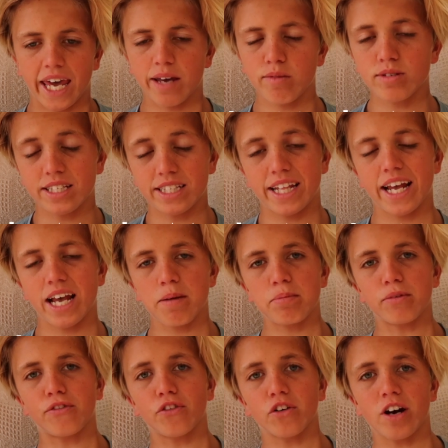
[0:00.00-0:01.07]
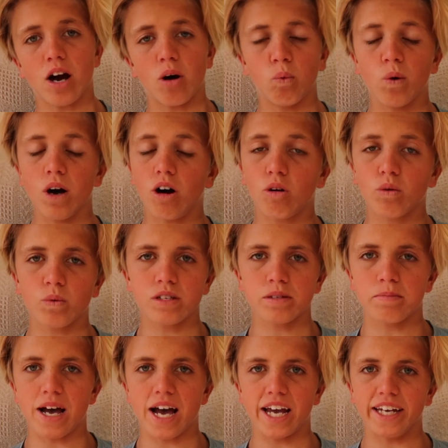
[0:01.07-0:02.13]
He was there before our world was
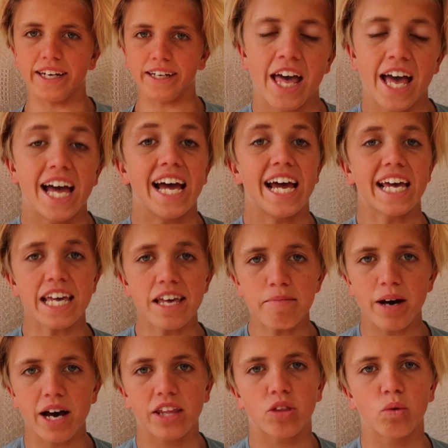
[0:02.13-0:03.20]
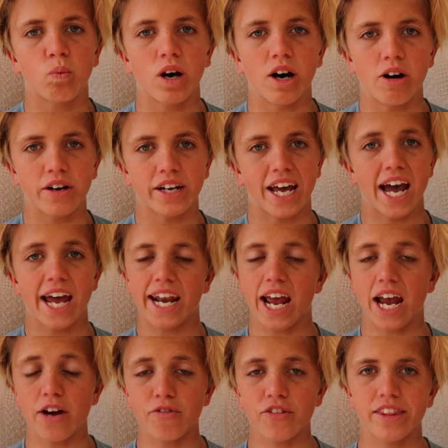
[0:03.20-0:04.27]
made. He made the world and
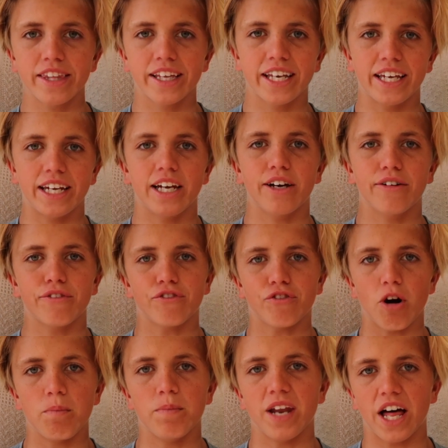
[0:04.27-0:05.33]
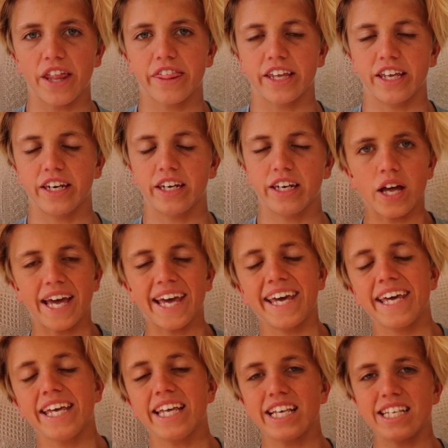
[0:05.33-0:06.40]
everything in it from nothing.
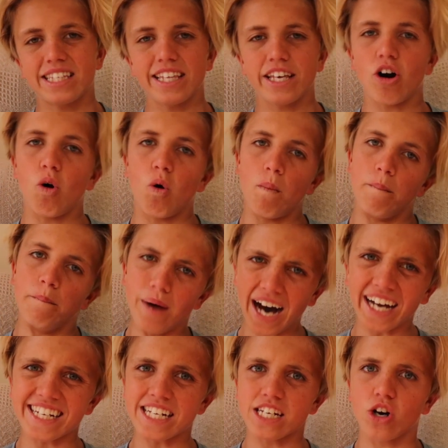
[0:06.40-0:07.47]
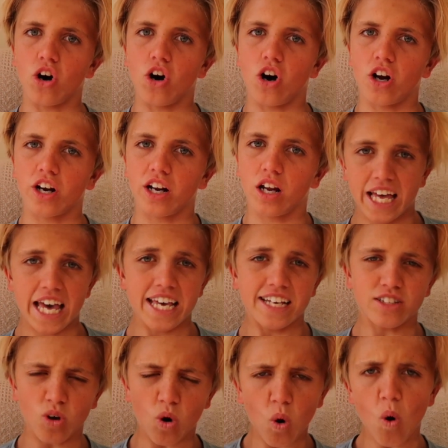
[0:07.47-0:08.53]
He is the Almighty God. He
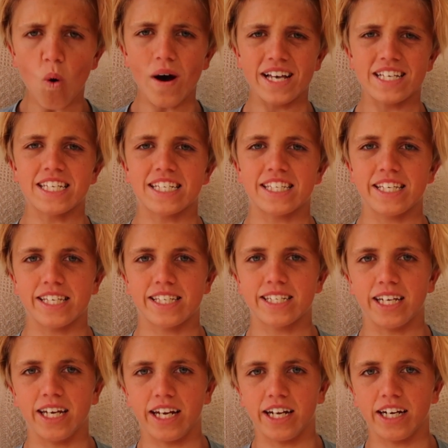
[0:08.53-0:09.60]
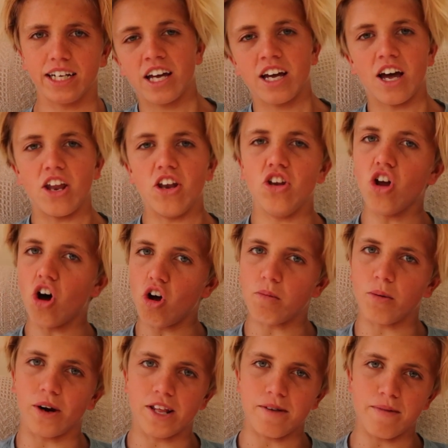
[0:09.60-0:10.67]
has always existed.
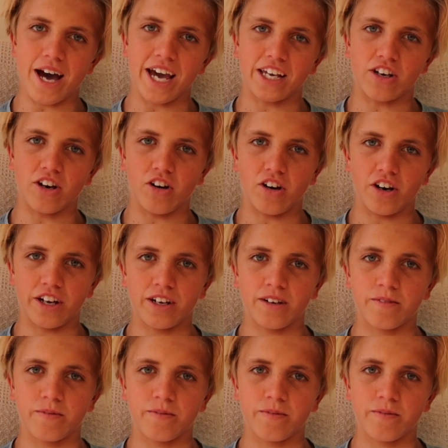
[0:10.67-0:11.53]
Nobody made God.